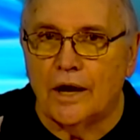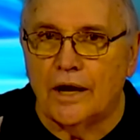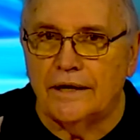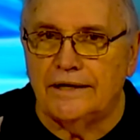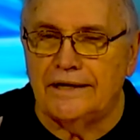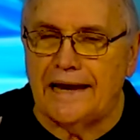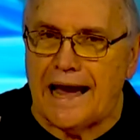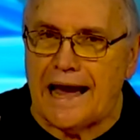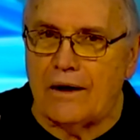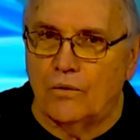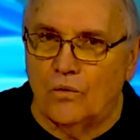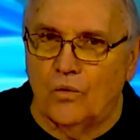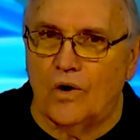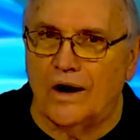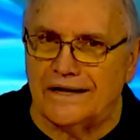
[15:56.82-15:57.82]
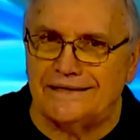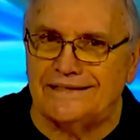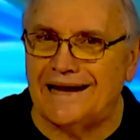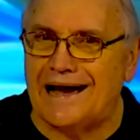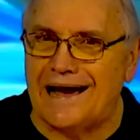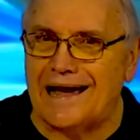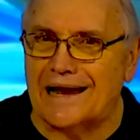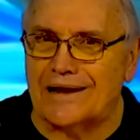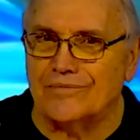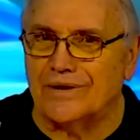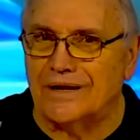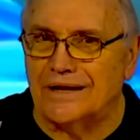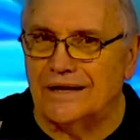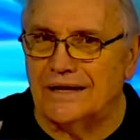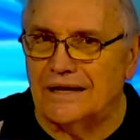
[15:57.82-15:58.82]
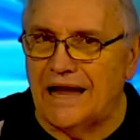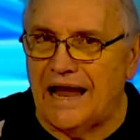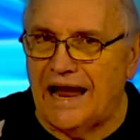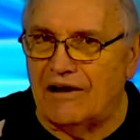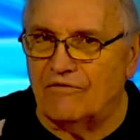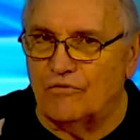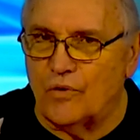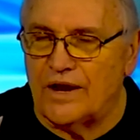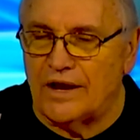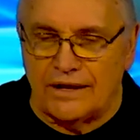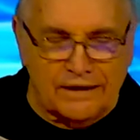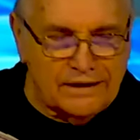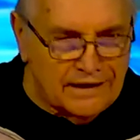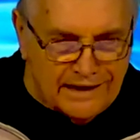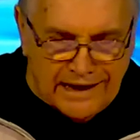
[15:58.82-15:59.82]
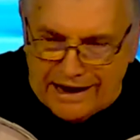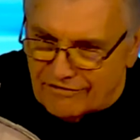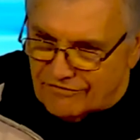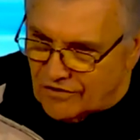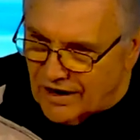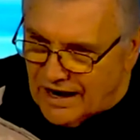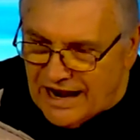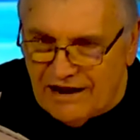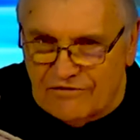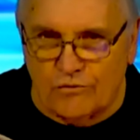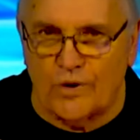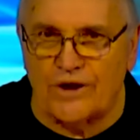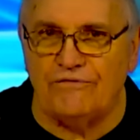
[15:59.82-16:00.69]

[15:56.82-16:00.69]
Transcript: Not one time have we, never have we